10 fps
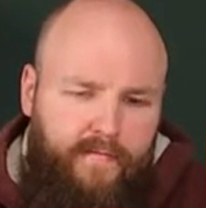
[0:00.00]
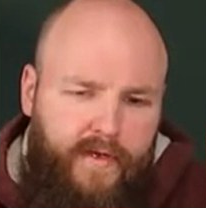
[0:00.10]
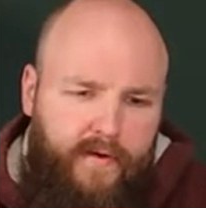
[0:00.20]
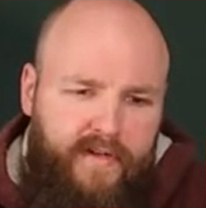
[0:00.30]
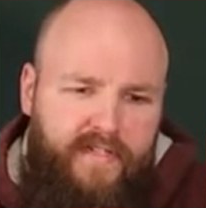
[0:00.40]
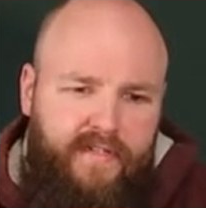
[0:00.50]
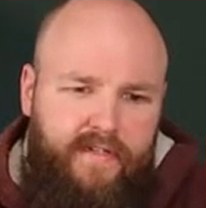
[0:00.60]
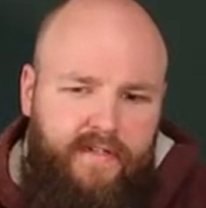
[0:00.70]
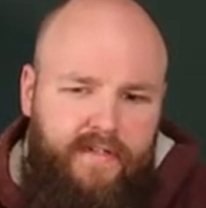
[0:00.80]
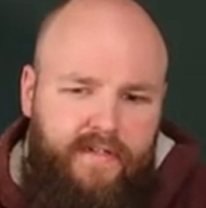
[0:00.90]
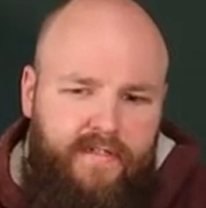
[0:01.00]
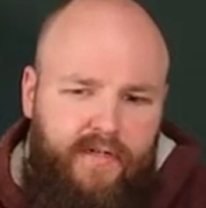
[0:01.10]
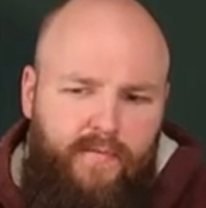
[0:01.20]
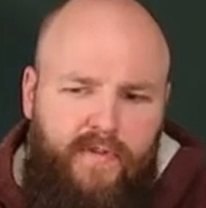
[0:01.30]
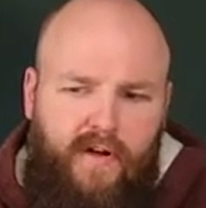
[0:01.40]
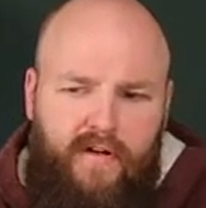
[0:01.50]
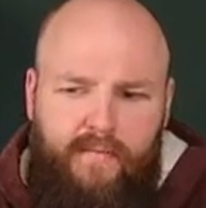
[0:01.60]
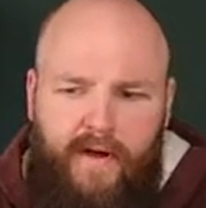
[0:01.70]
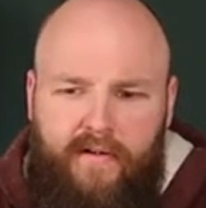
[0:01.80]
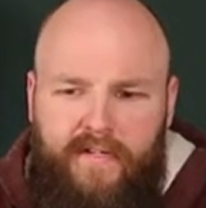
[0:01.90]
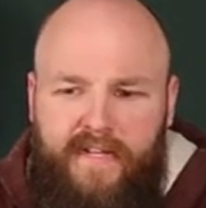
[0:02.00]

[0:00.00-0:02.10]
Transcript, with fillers: there is some talk about